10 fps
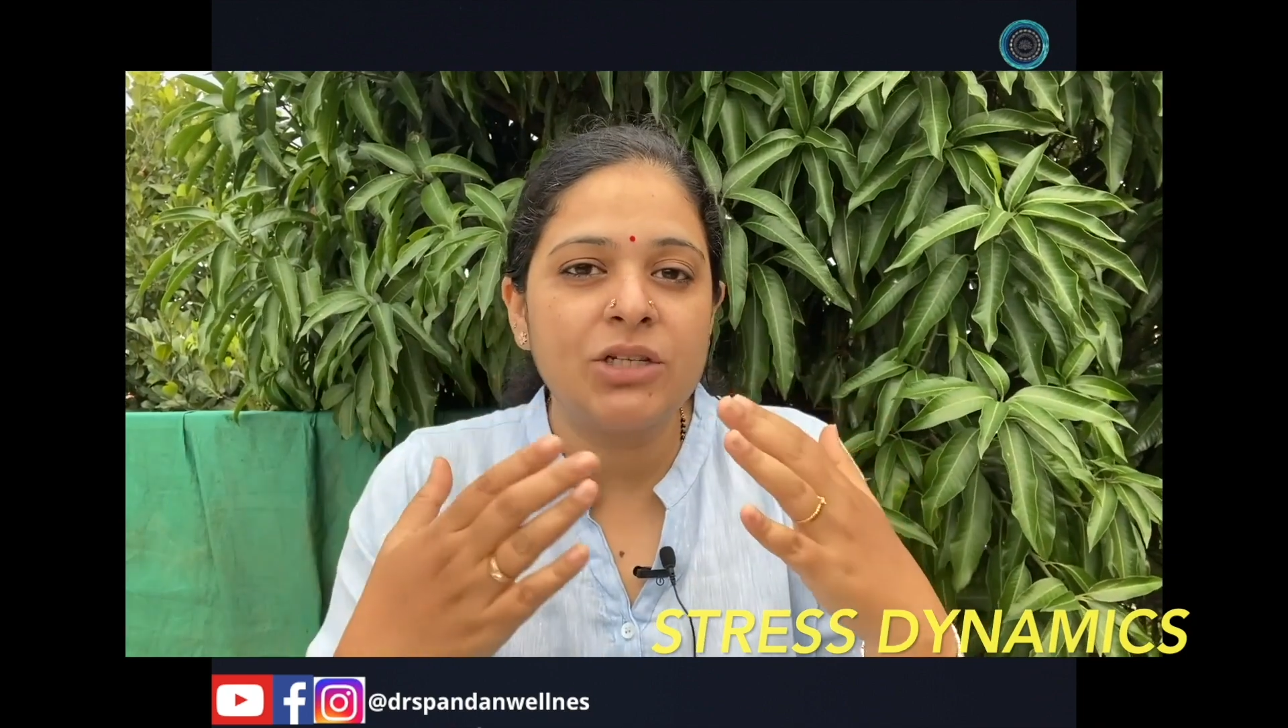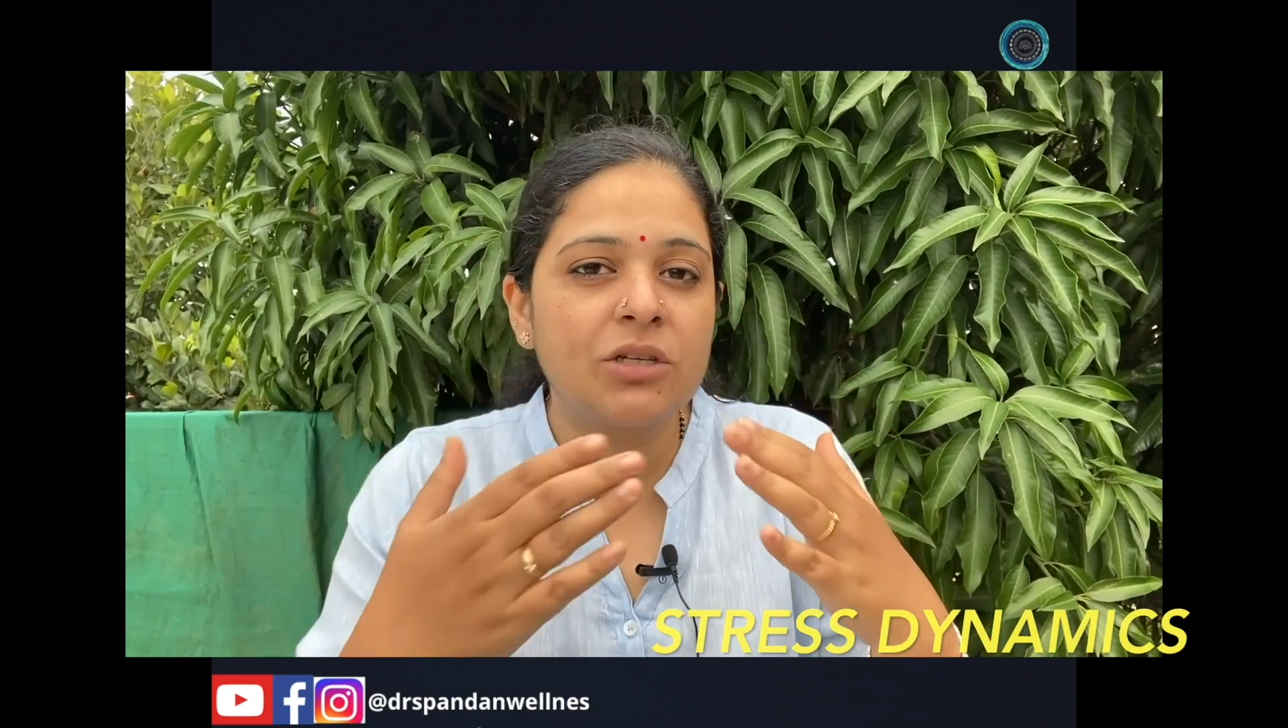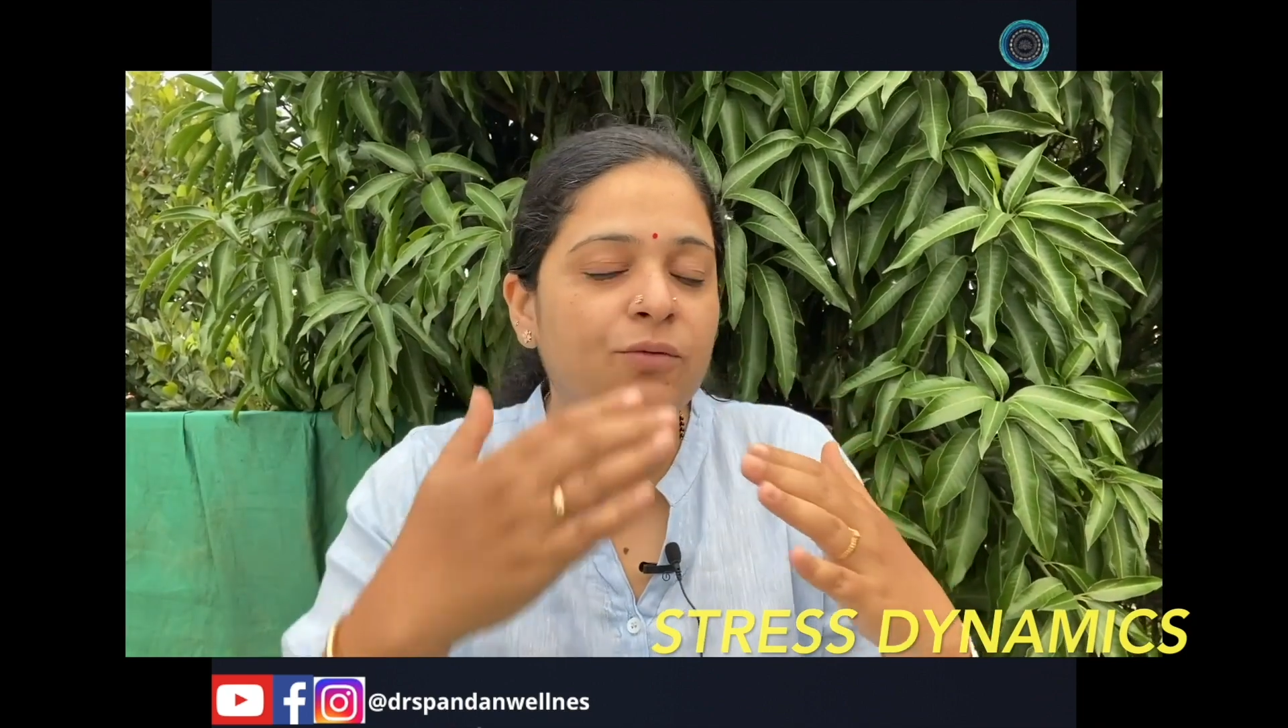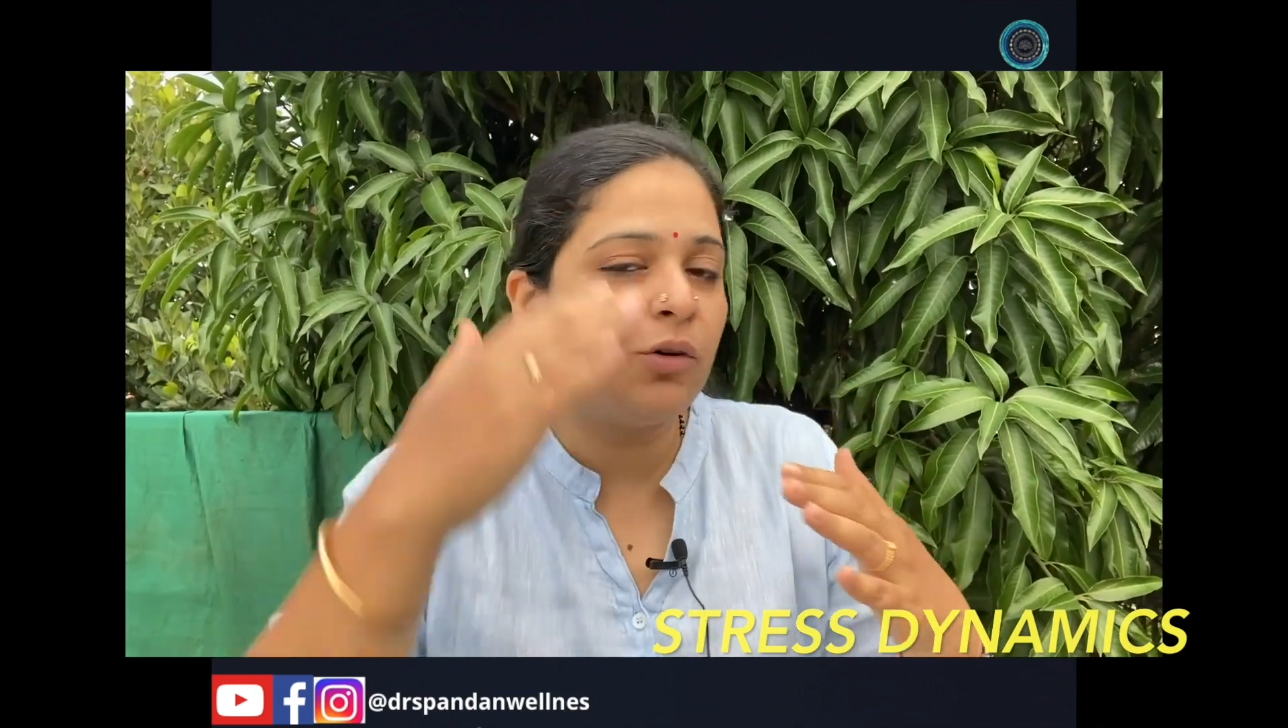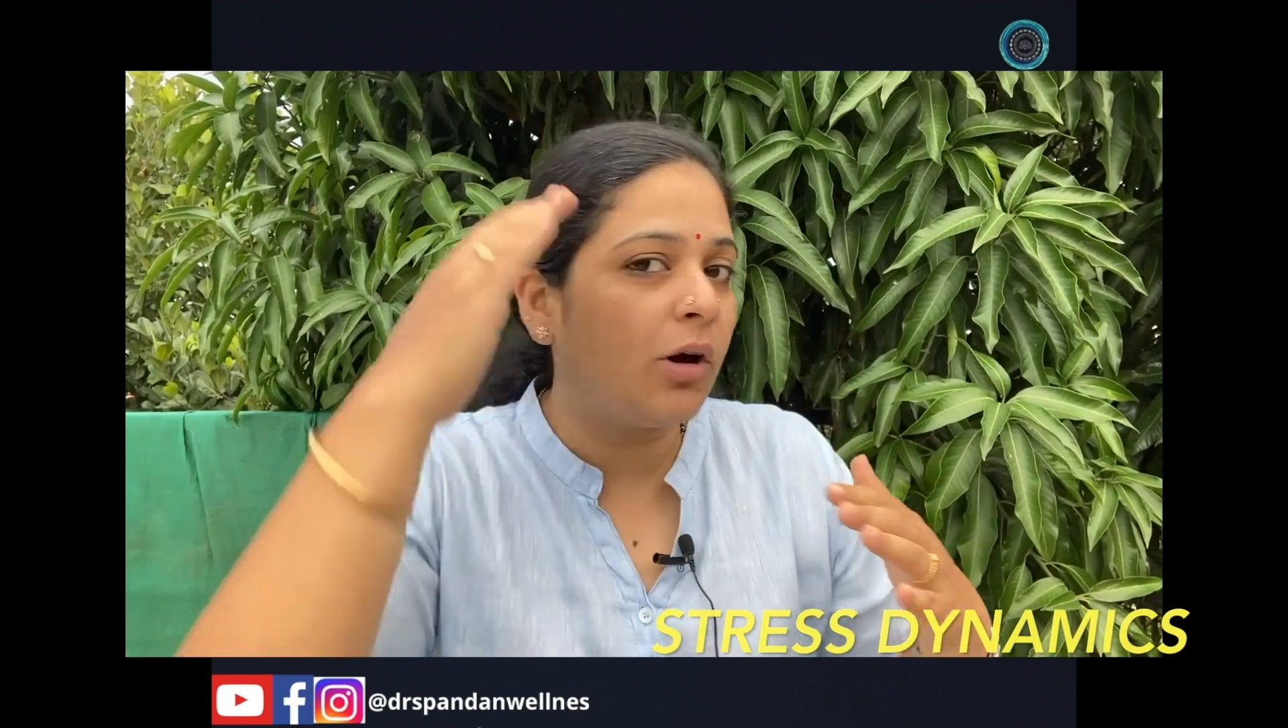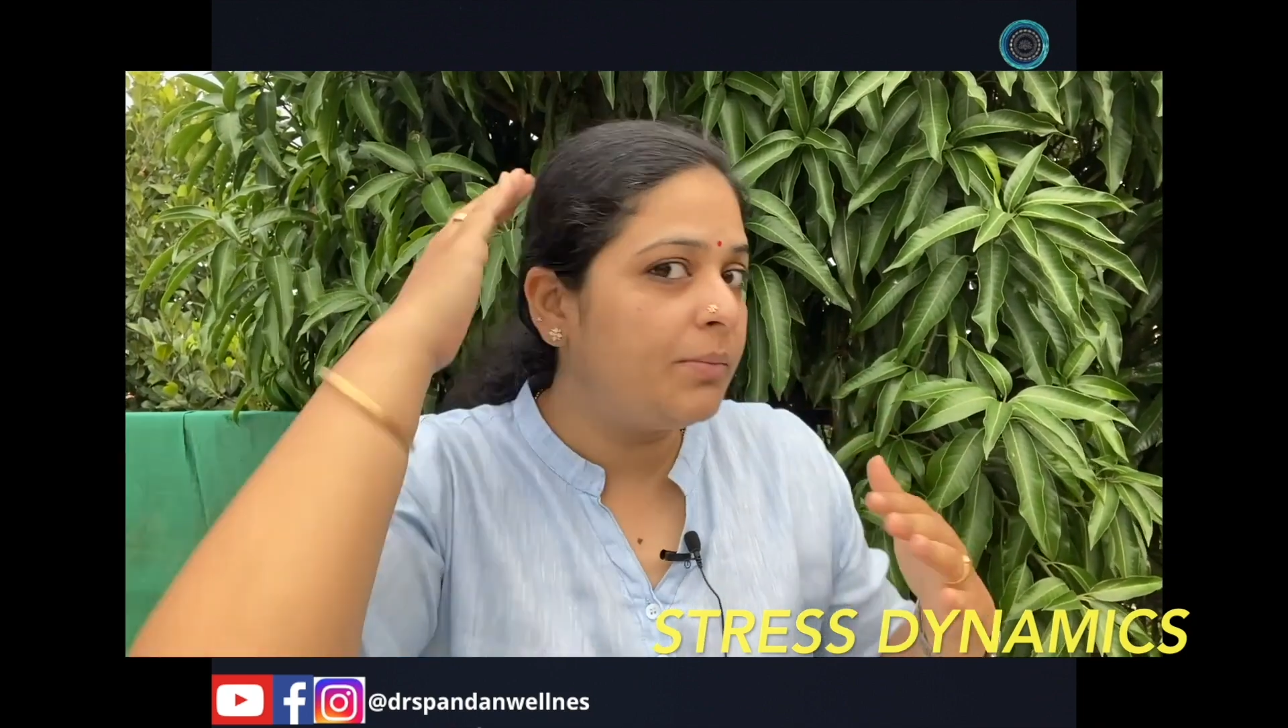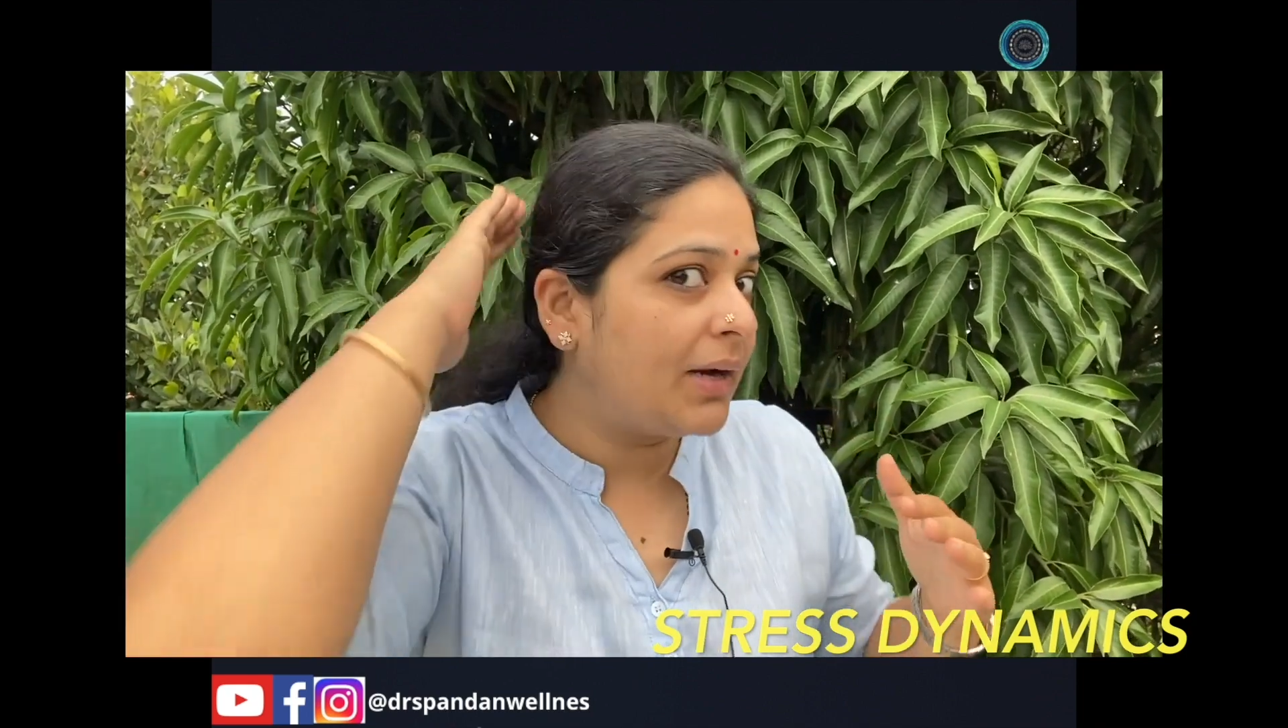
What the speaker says: is formed